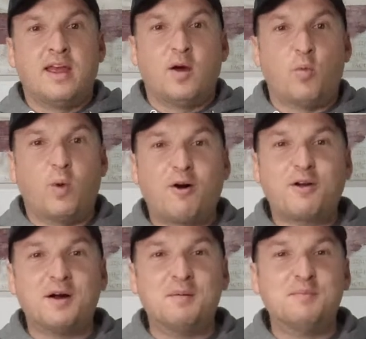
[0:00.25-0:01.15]

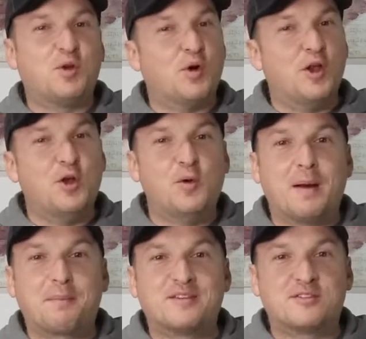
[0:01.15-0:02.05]
Welcome to a new
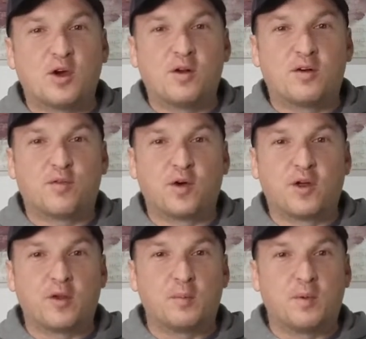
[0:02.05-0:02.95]
episode of
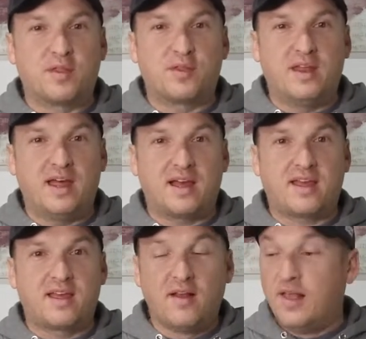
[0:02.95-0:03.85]
Reelin with
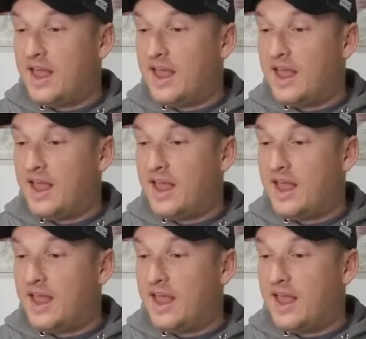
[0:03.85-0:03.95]
Nick.